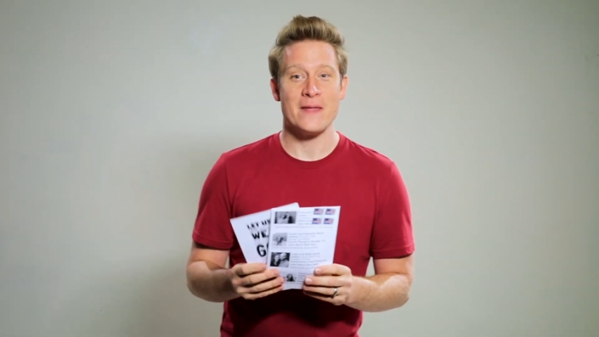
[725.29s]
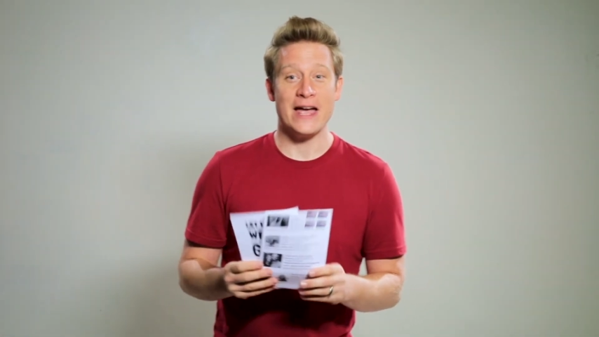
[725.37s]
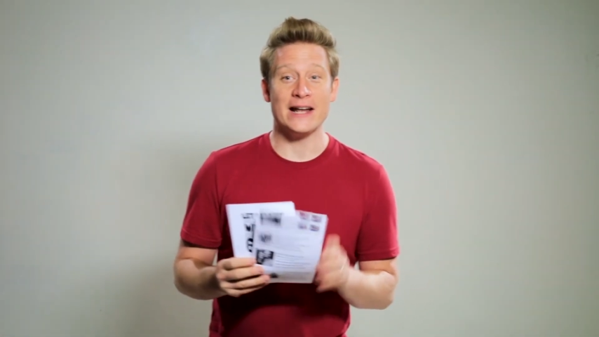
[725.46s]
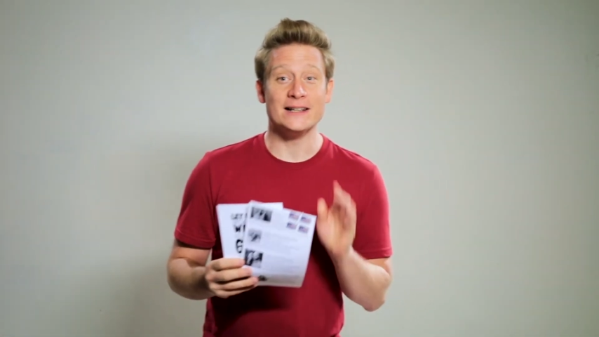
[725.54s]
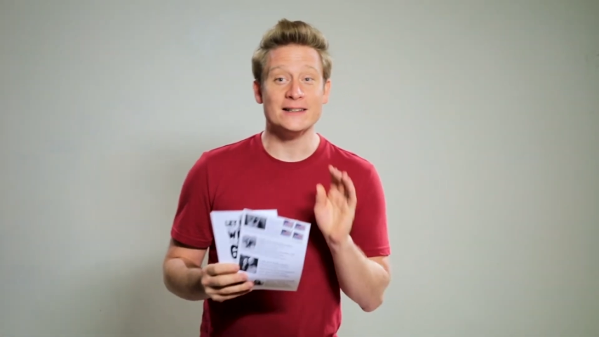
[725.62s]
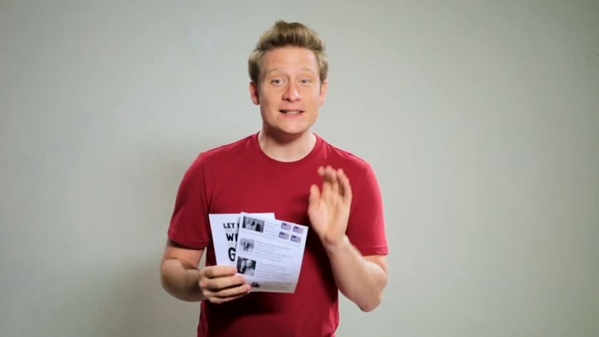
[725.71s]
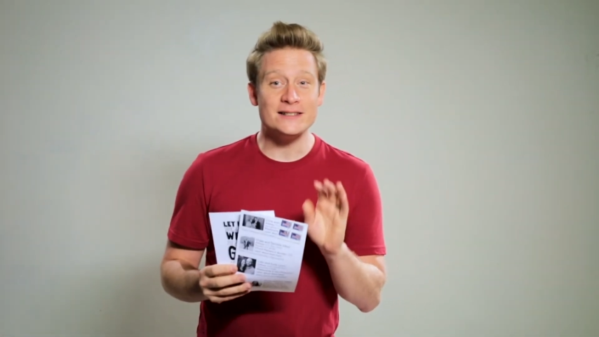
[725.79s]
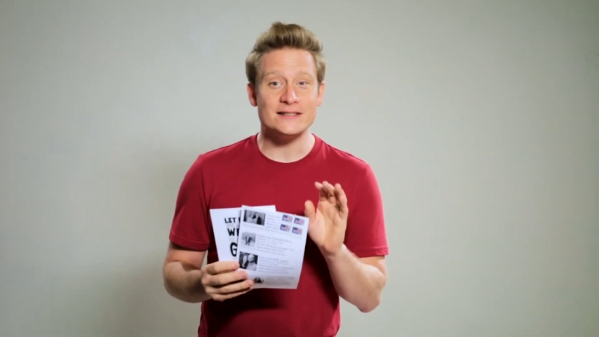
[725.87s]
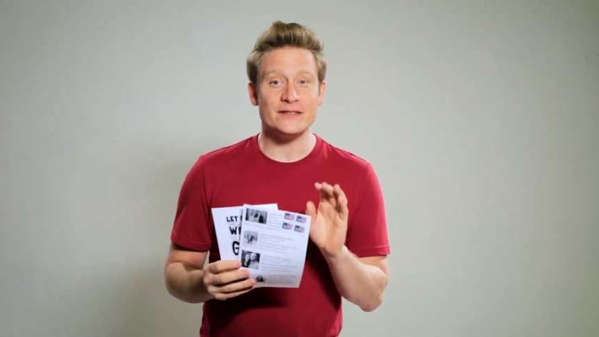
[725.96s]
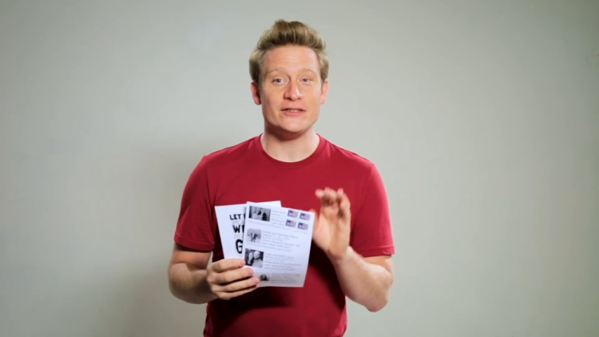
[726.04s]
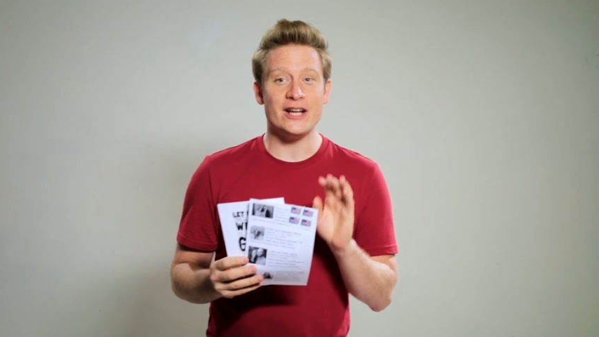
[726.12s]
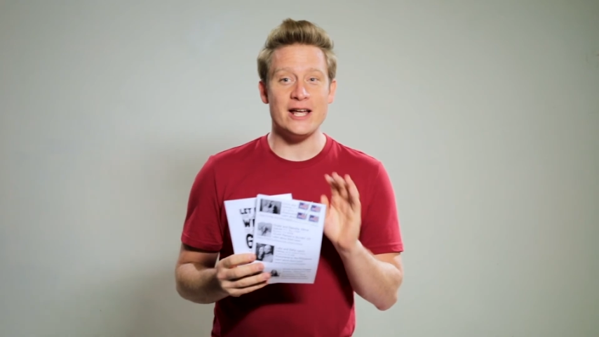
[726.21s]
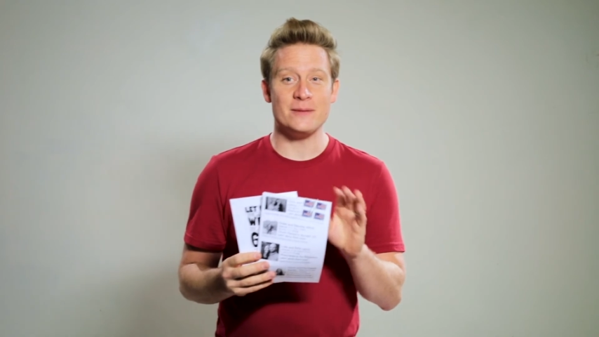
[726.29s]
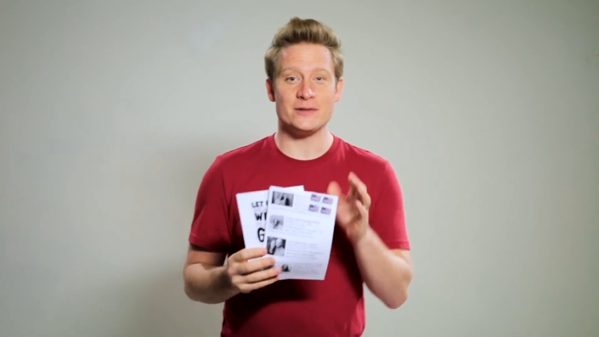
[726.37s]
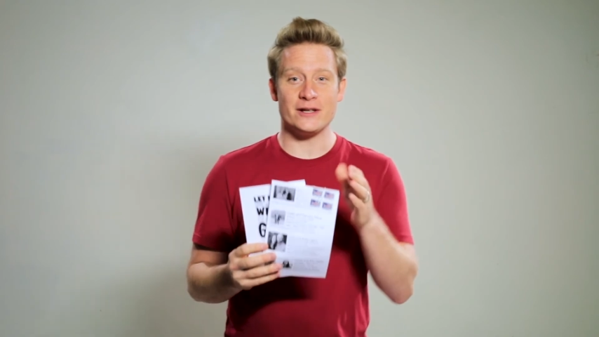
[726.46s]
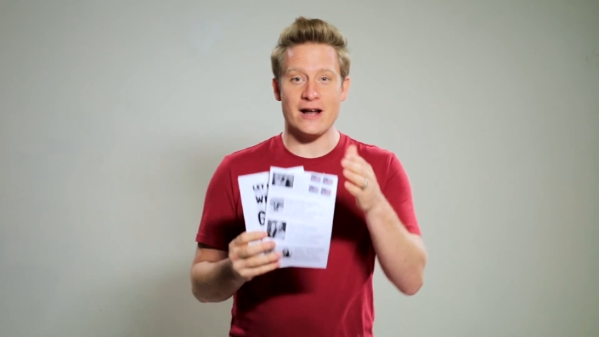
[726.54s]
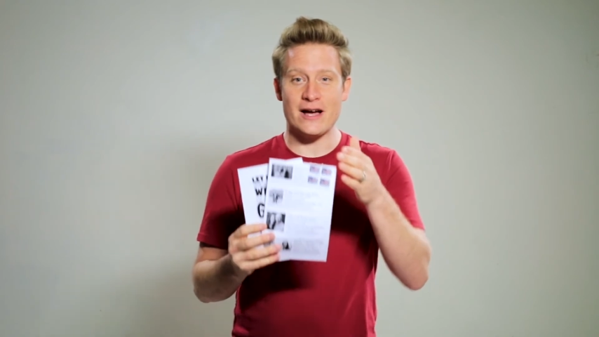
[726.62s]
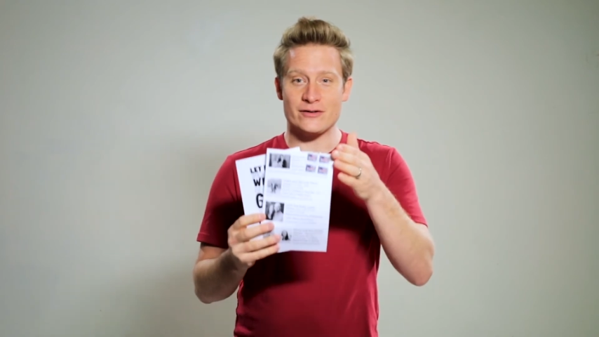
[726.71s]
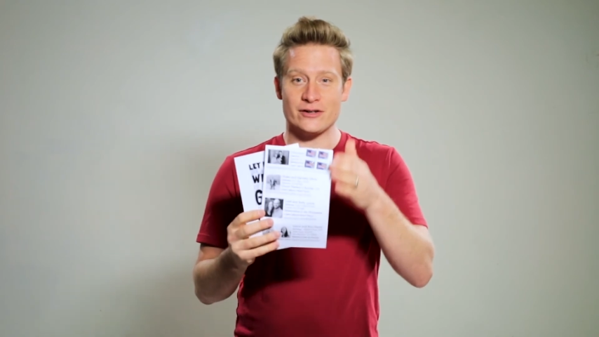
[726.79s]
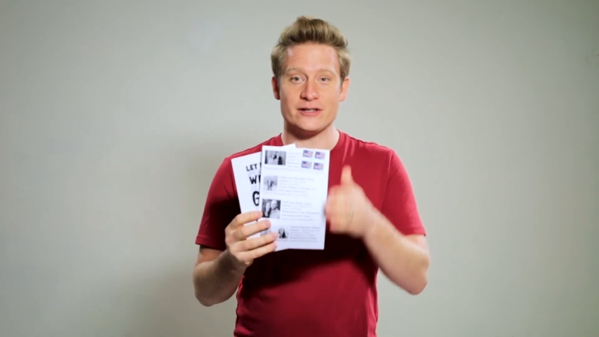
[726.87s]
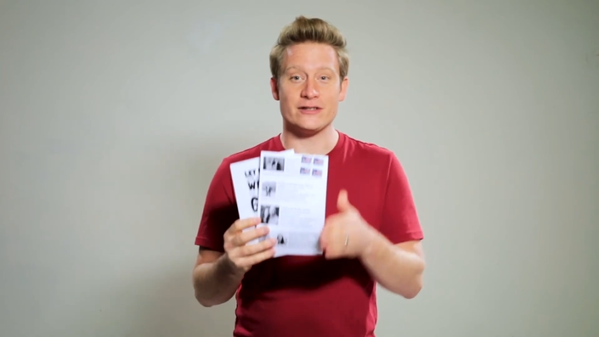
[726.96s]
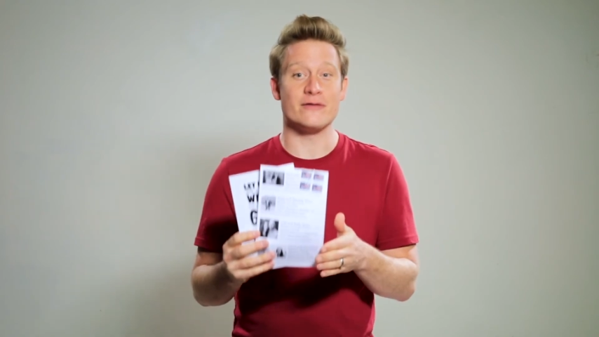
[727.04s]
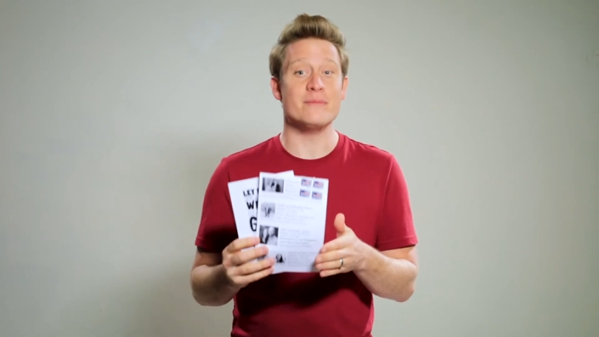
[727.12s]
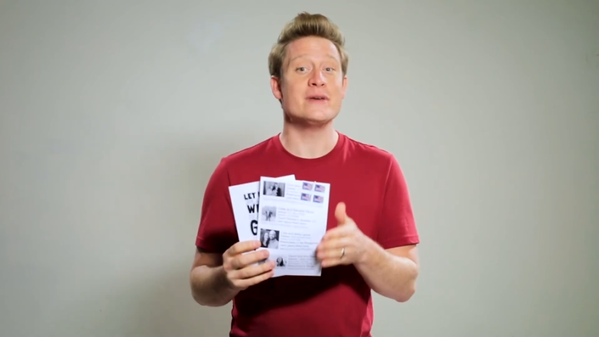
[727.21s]
and a list of names and
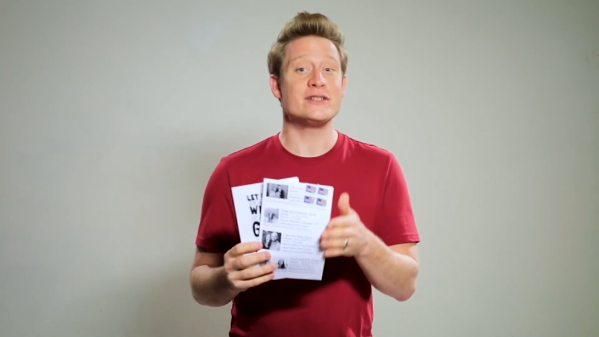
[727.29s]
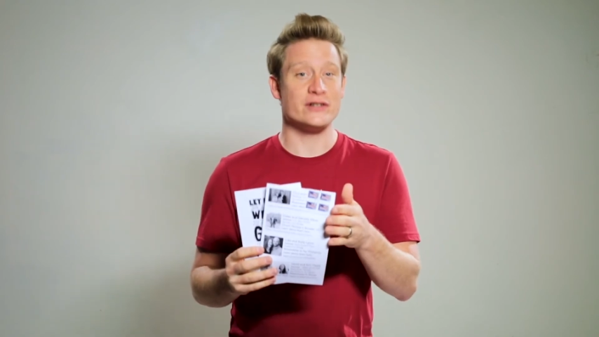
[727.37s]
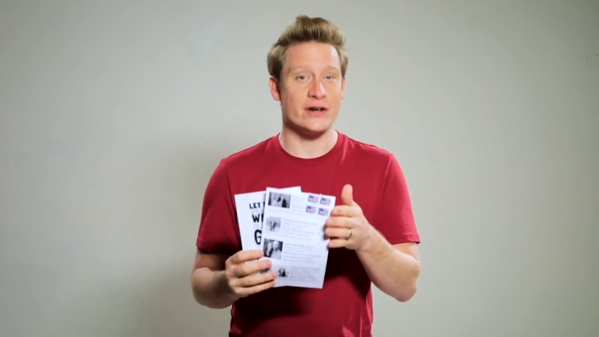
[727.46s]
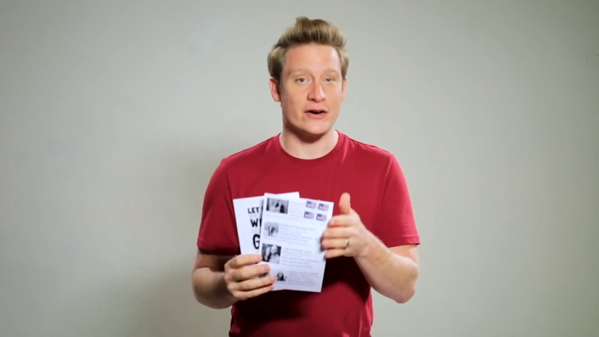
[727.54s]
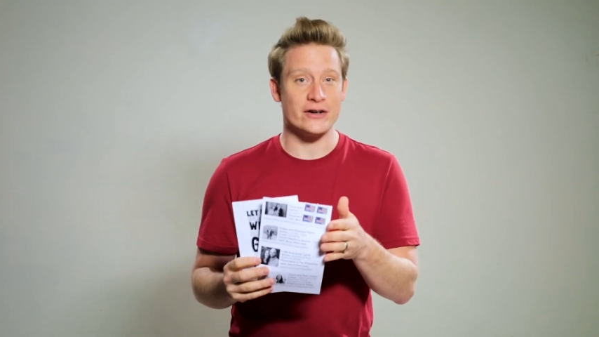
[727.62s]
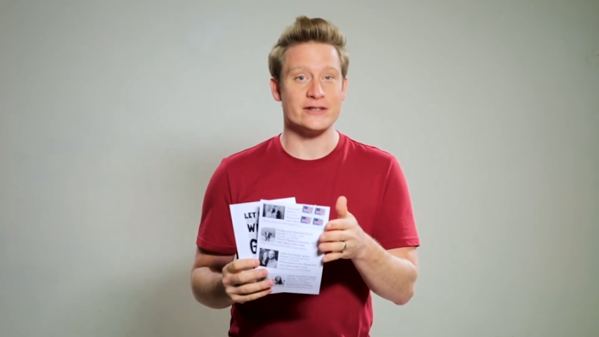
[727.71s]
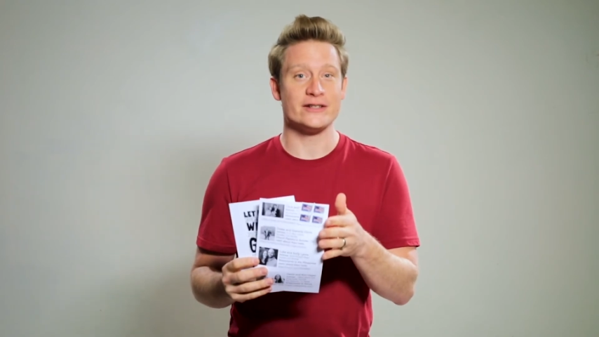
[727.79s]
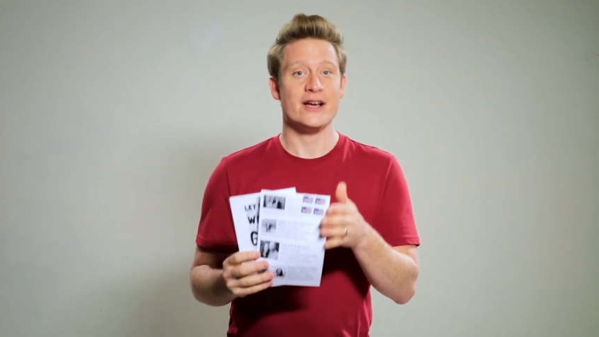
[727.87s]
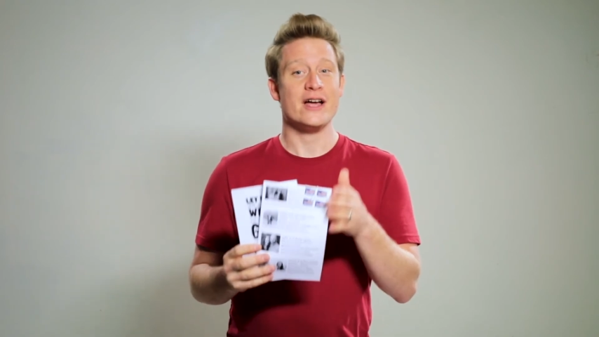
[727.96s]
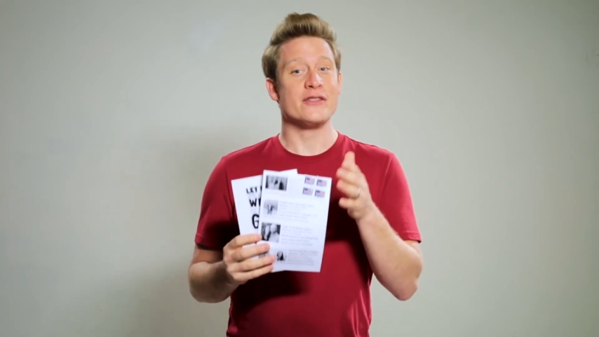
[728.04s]
addresses of missionaries